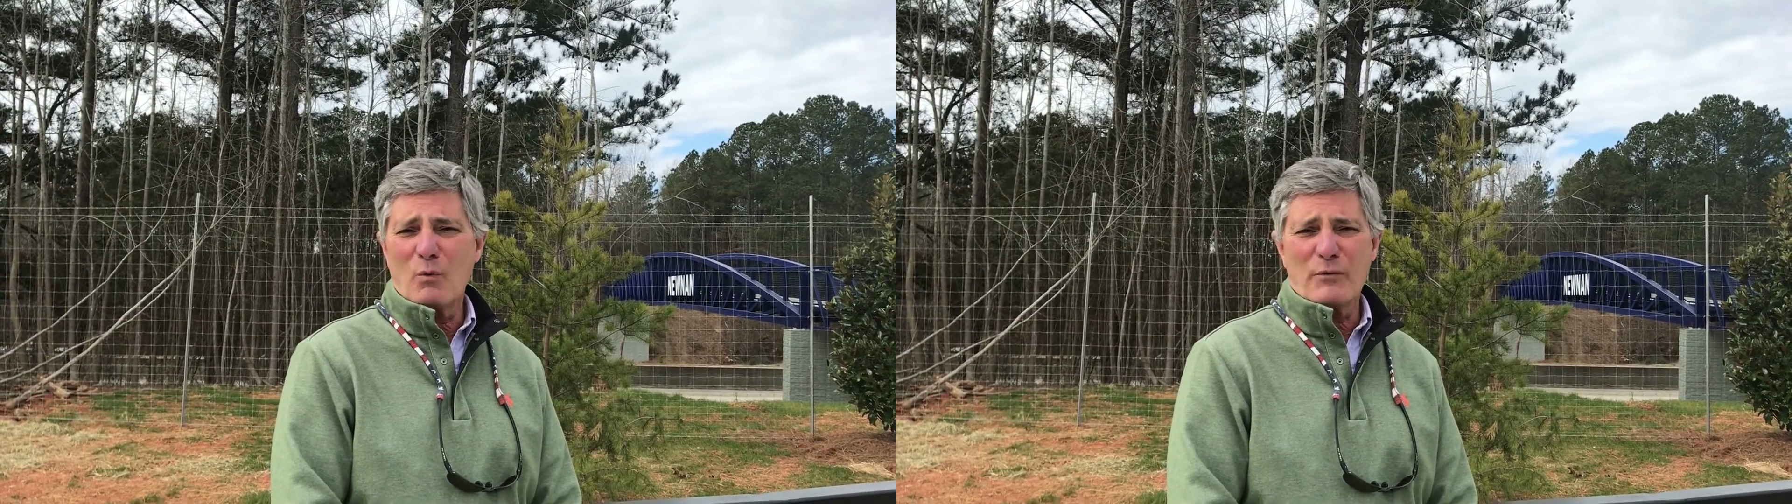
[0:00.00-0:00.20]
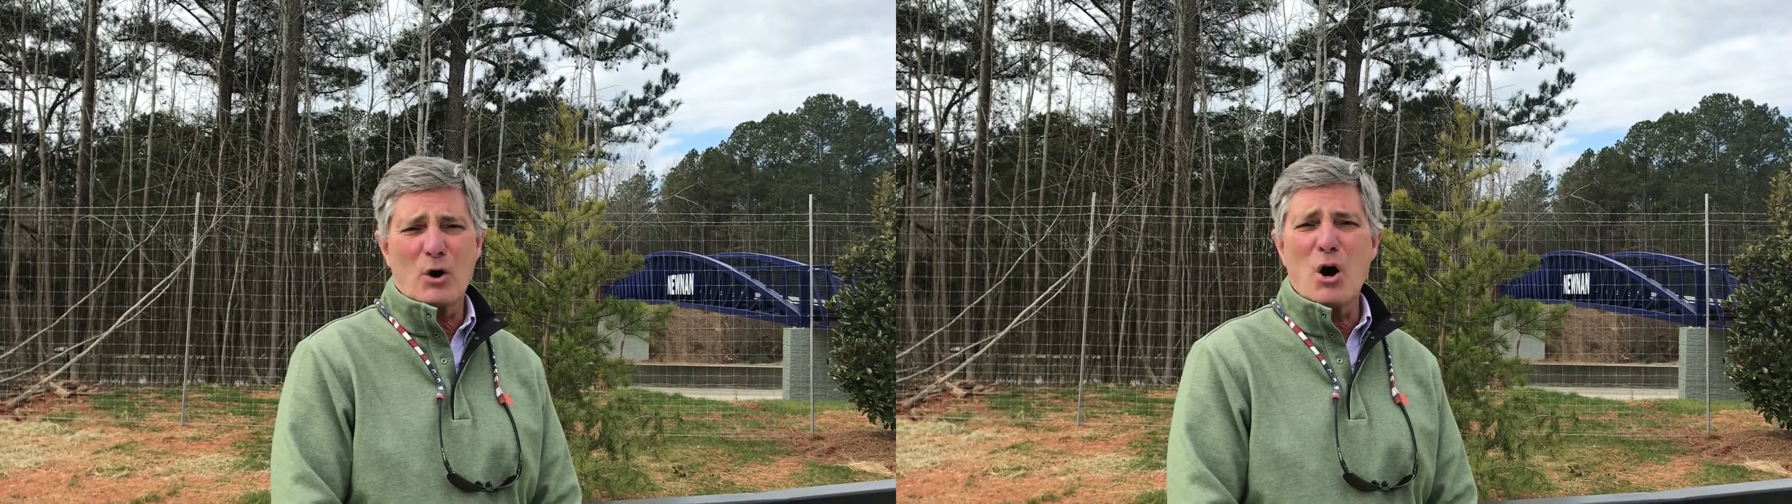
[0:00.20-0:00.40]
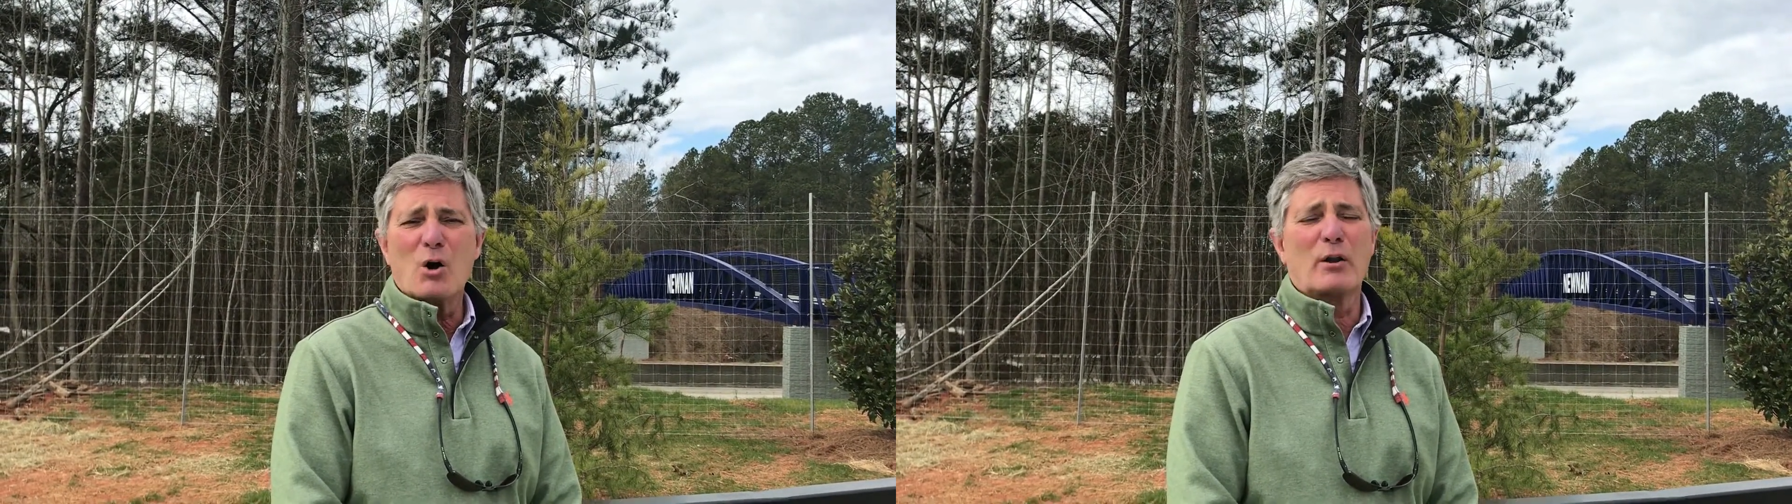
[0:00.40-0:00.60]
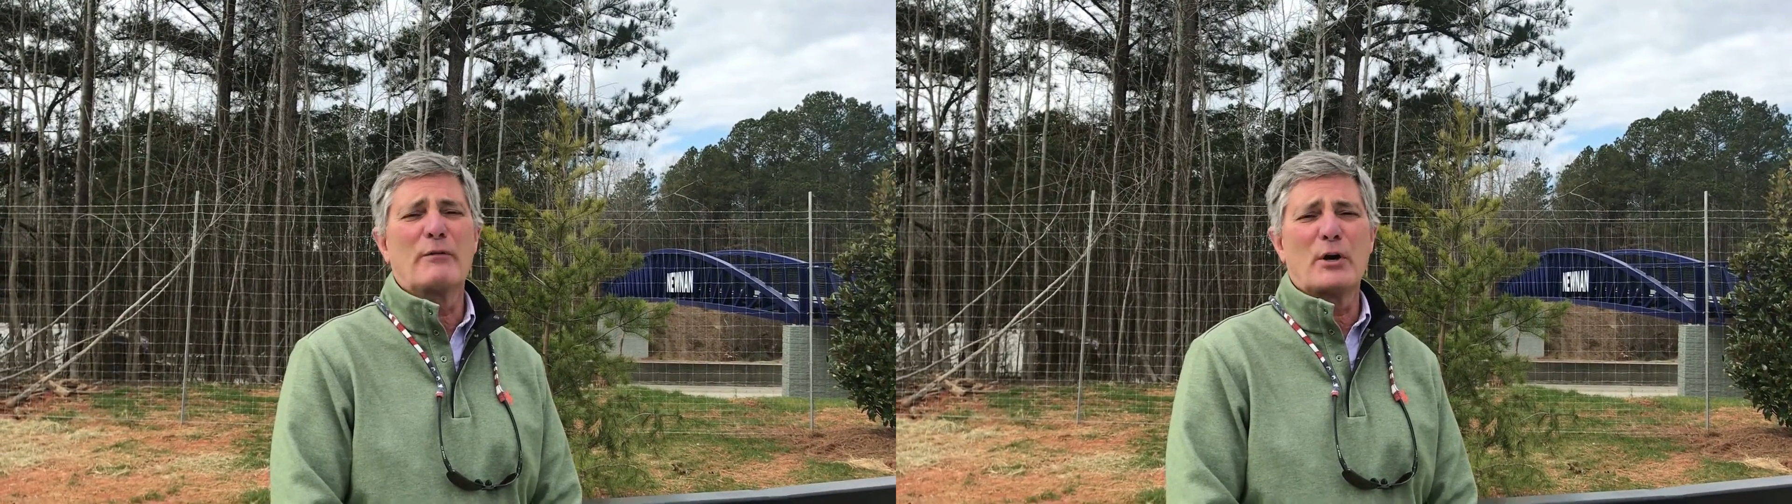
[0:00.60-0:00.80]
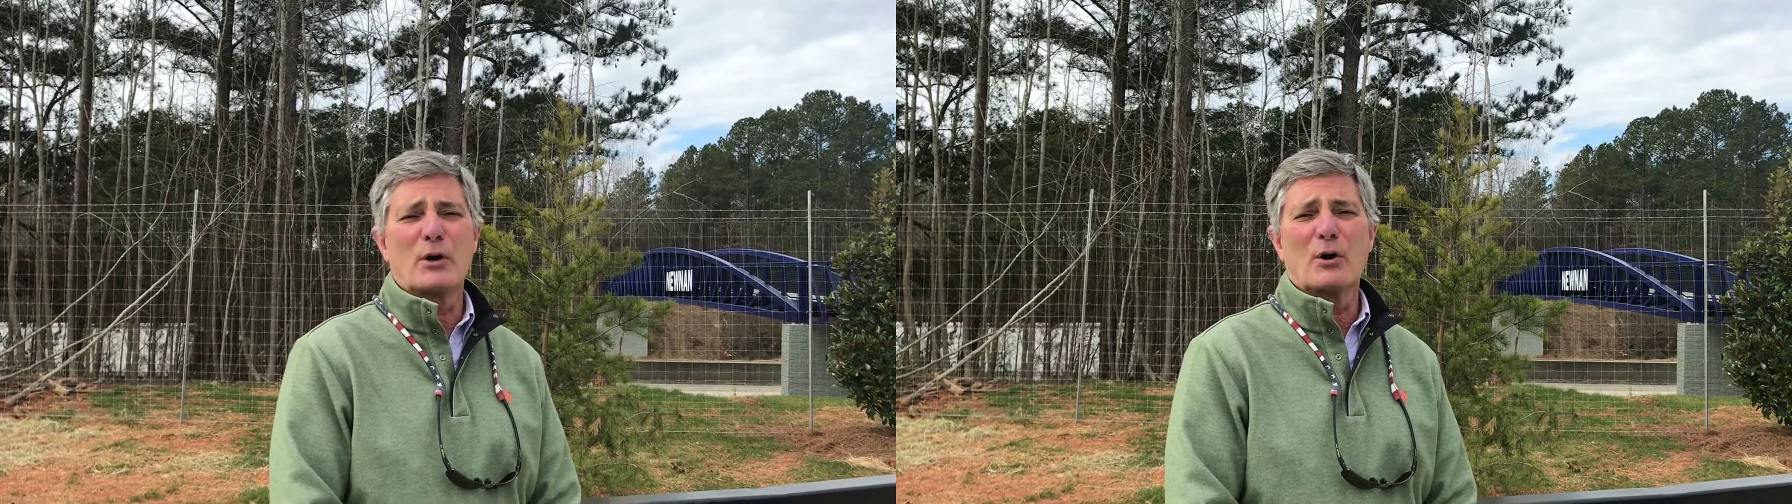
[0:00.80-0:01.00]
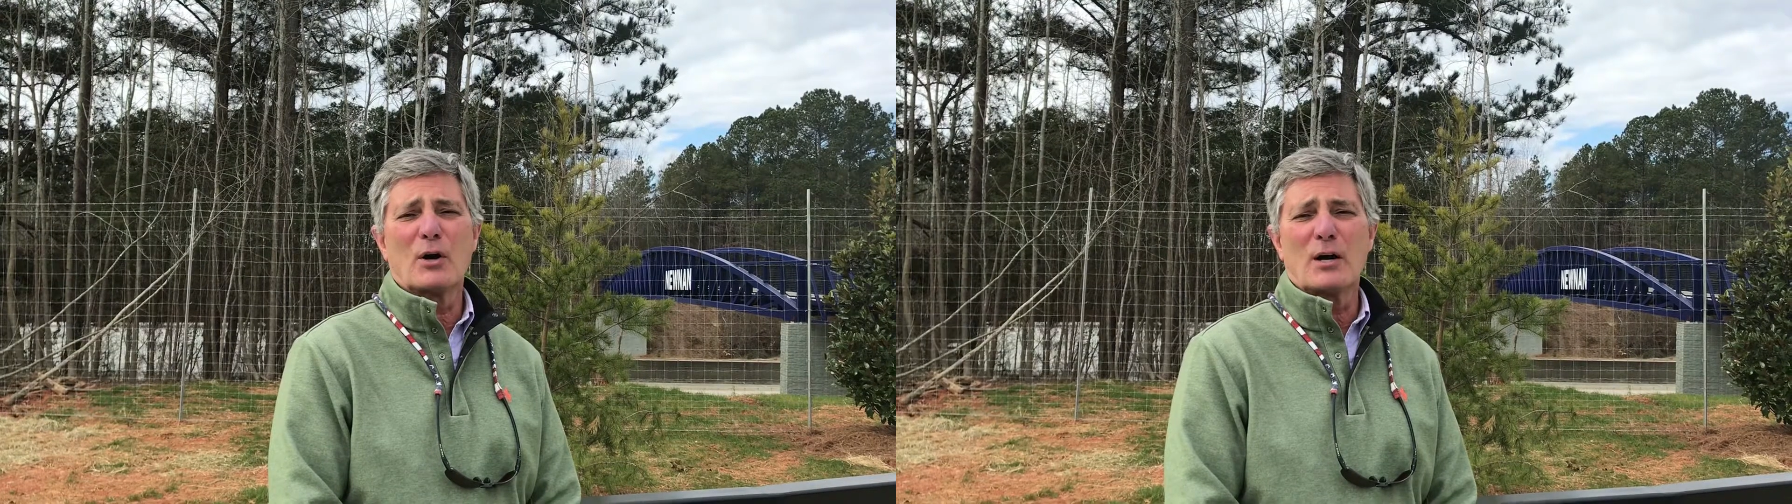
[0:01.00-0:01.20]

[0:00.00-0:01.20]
for all of their